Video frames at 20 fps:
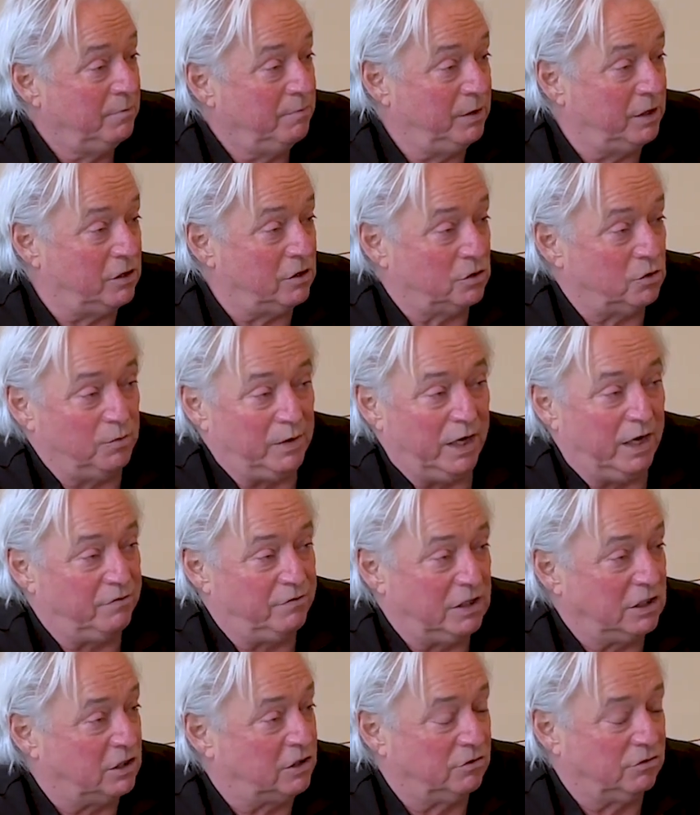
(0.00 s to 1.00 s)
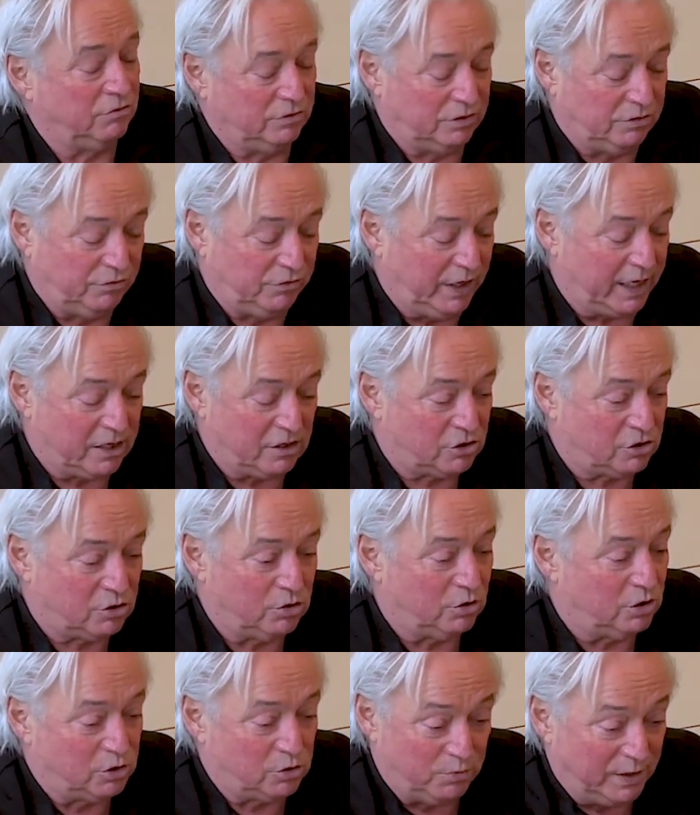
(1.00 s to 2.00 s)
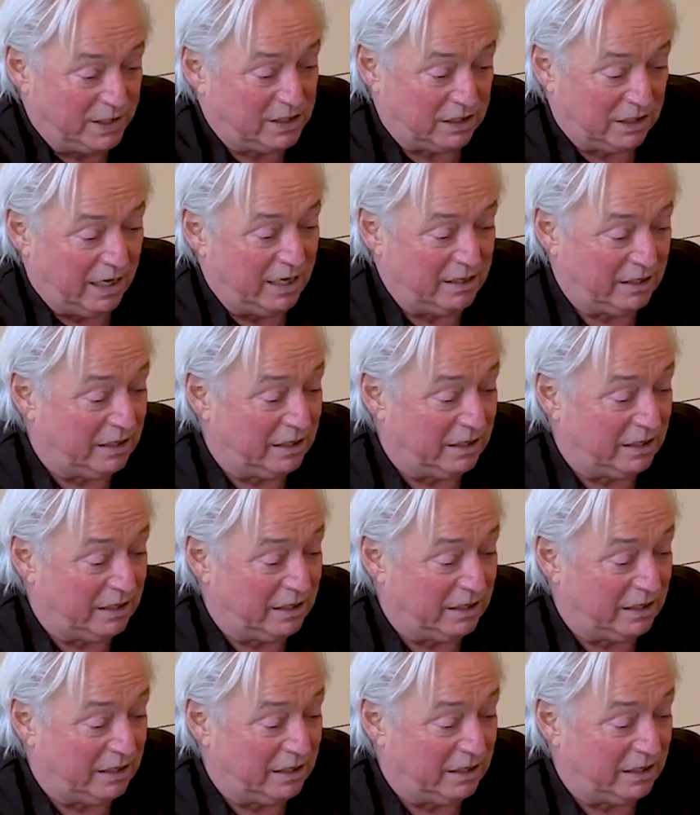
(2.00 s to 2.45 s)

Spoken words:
Because we have these record stores, and